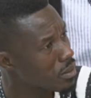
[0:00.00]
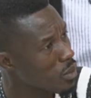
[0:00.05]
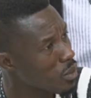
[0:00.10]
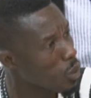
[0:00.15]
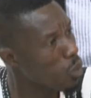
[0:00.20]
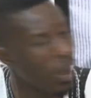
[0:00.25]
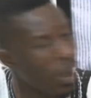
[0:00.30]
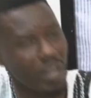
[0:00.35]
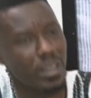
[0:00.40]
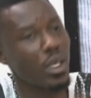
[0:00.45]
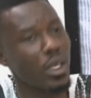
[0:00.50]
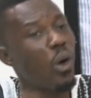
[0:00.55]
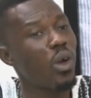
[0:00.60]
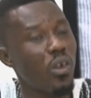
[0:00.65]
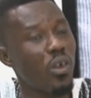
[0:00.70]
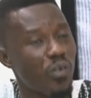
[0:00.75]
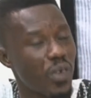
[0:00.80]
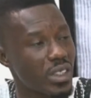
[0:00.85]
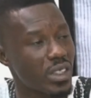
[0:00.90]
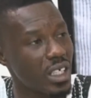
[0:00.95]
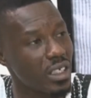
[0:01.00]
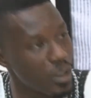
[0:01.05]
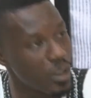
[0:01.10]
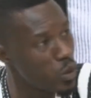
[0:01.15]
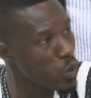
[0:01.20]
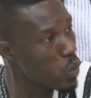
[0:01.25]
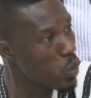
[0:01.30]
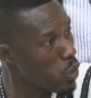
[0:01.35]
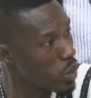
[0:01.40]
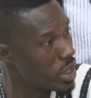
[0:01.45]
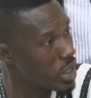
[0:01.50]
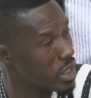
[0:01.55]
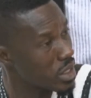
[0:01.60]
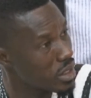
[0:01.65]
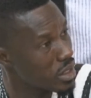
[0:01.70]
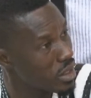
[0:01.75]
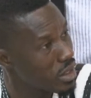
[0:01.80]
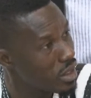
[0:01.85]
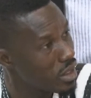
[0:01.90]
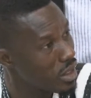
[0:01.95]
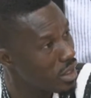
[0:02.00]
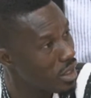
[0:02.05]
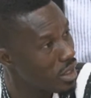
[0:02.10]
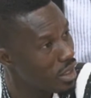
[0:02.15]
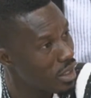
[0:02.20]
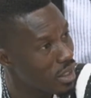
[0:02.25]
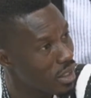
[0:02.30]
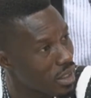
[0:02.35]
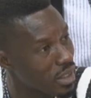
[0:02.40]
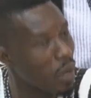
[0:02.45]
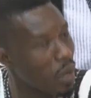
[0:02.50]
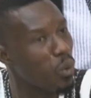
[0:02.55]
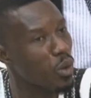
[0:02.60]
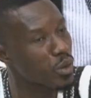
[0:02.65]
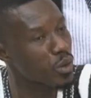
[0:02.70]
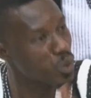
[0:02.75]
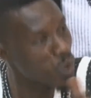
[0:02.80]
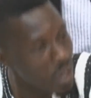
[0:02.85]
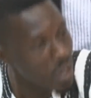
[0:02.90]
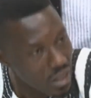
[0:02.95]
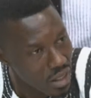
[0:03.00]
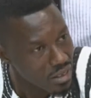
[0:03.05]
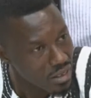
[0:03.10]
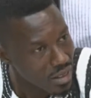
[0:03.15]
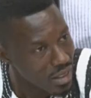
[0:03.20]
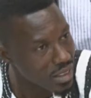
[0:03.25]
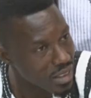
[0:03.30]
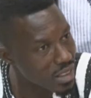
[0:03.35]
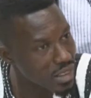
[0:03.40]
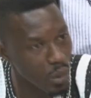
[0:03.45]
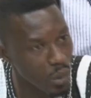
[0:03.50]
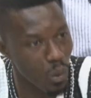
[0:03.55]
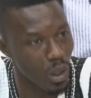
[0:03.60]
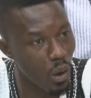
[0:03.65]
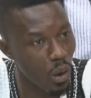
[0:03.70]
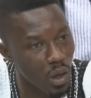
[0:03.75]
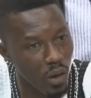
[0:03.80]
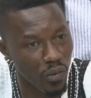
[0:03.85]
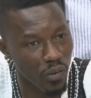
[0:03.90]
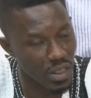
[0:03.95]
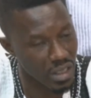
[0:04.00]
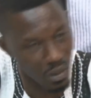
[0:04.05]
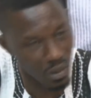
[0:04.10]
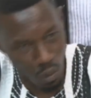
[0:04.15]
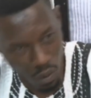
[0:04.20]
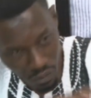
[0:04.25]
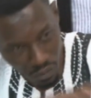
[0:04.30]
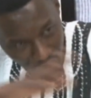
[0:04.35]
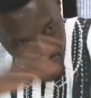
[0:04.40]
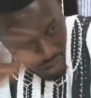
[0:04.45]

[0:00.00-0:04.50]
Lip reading: Why is that all of a sudden Noguchi that was doing the testing, and all of a sudden we've